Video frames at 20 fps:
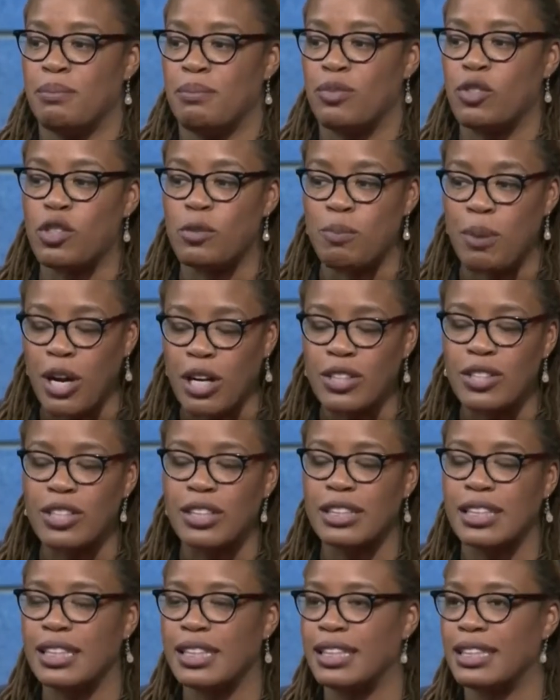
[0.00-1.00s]

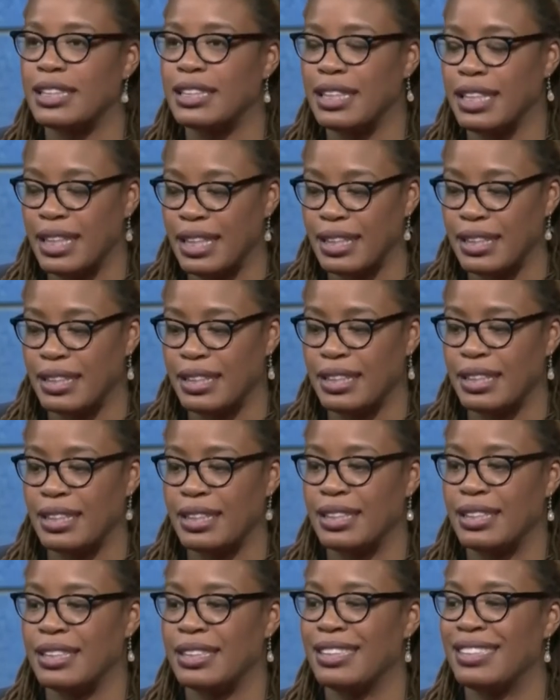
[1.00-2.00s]
sparsely
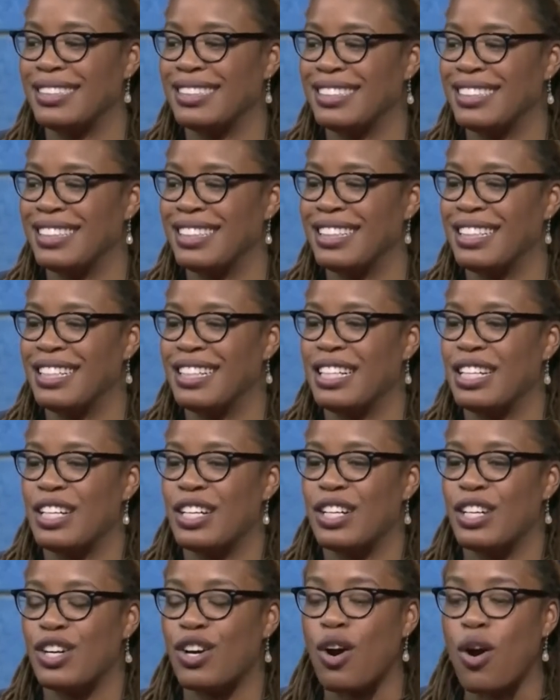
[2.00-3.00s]
attended,
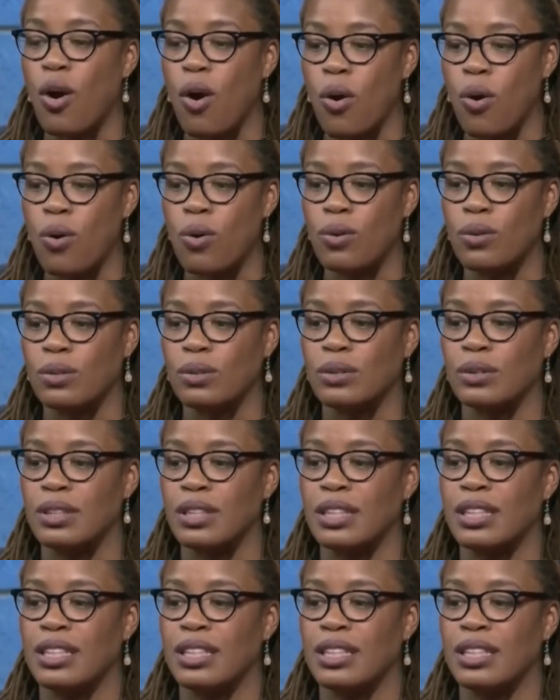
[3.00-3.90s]
cold,